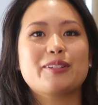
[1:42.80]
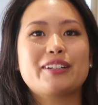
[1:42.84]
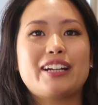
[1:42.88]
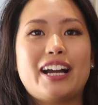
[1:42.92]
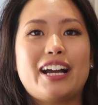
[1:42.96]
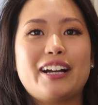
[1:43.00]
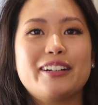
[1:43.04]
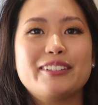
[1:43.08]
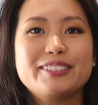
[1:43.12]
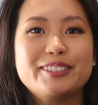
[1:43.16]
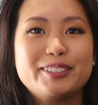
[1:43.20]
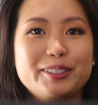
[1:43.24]

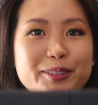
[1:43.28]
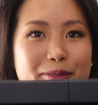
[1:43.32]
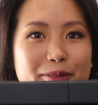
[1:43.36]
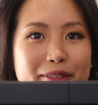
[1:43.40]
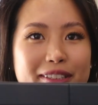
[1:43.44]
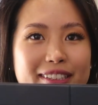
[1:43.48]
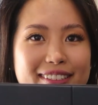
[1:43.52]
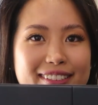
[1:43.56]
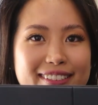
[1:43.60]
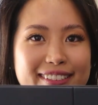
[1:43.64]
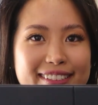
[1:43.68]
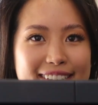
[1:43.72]
now, the
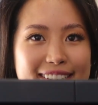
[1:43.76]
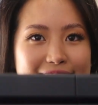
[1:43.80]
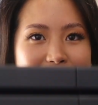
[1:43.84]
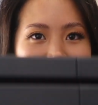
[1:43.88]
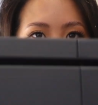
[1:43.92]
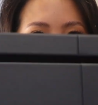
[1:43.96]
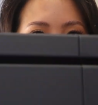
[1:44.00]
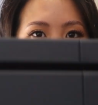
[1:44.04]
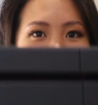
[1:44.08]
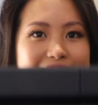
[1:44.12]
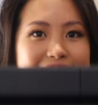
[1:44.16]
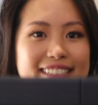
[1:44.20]
real
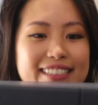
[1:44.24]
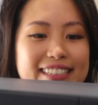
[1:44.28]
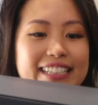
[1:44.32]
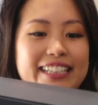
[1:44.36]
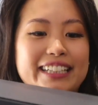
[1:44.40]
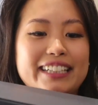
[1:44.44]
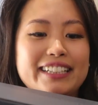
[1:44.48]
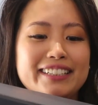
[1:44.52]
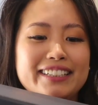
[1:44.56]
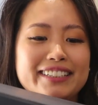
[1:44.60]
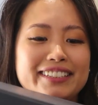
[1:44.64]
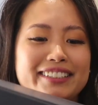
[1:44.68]
deal is
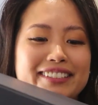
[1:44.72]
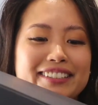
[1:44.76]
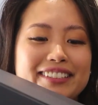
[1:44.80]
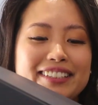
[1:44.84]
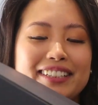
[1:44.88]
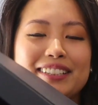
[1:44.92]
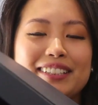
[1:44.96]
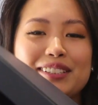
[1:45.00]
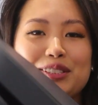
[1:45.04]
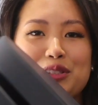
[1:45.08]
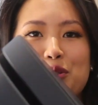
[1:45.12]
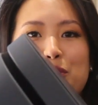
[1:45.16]
here.
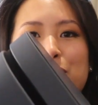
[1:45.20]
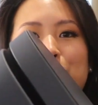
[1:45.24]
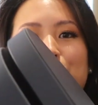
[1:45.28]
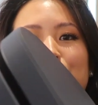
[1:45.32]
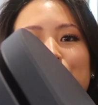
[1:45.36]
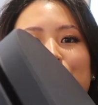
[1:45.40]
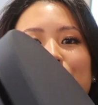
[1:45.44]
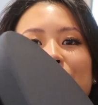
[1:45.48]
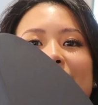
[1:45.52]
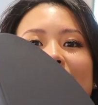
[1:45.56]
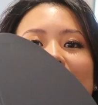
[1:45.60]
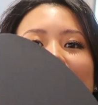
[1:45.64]
It's so
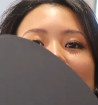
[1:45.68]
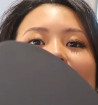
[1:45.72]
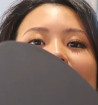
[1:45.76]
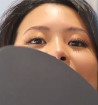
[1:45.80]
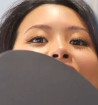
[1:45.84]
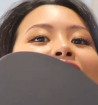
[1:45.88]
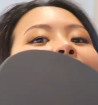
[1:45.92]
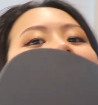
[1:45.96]
pretty.